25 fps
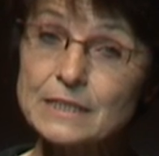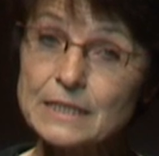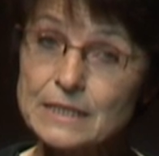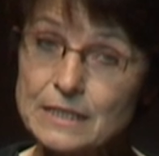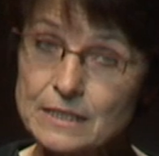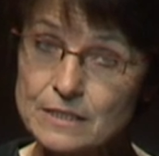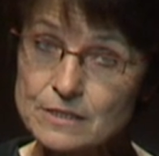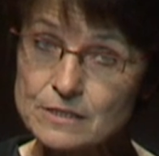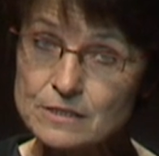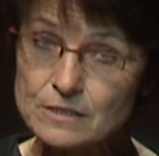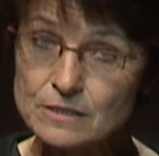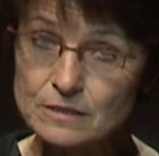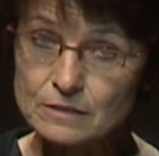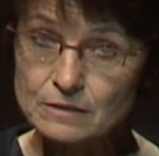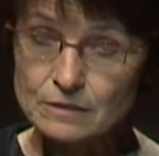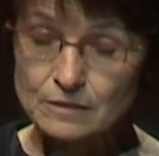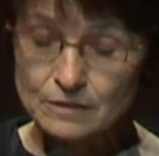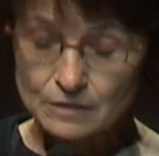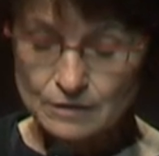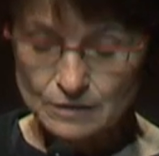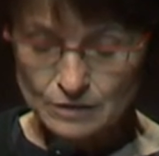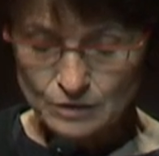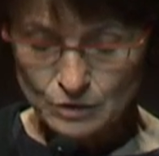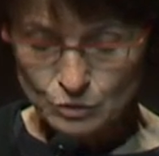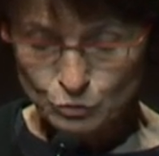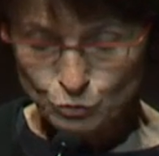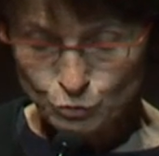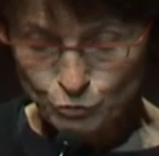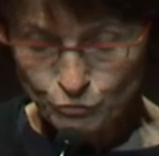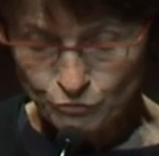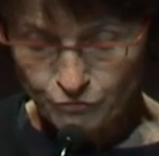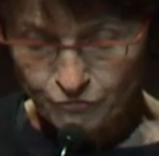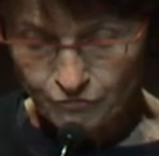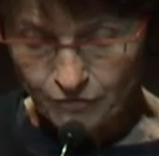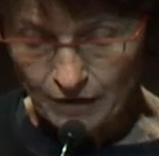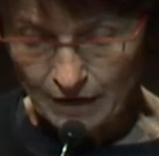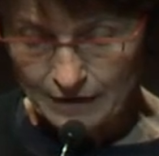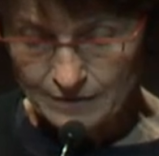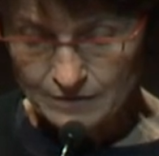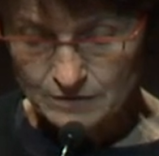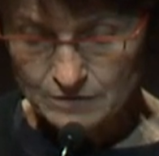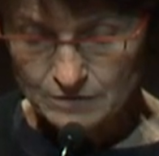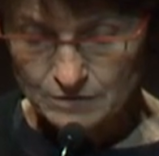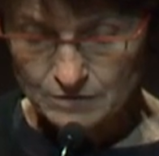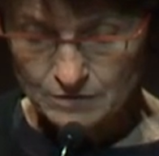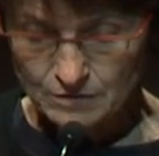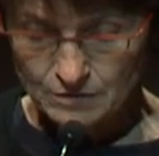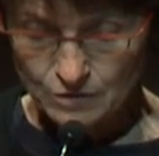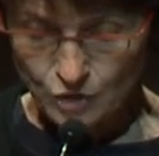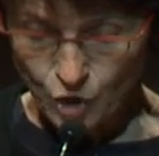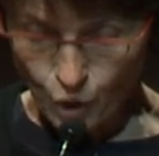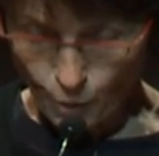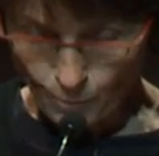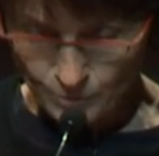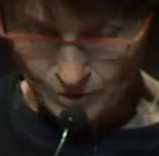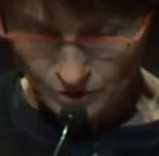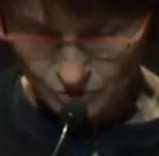easy to find common